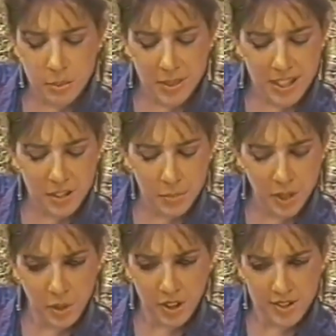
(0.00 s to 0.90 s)
Believe
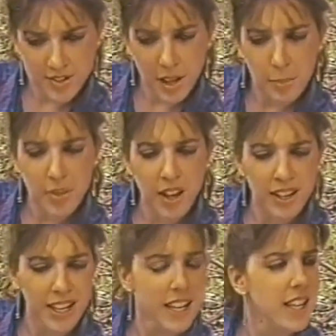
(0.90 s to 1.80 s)
me, Chris, I'm
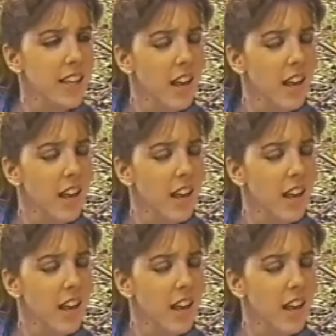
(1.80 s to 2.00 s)
not kidding.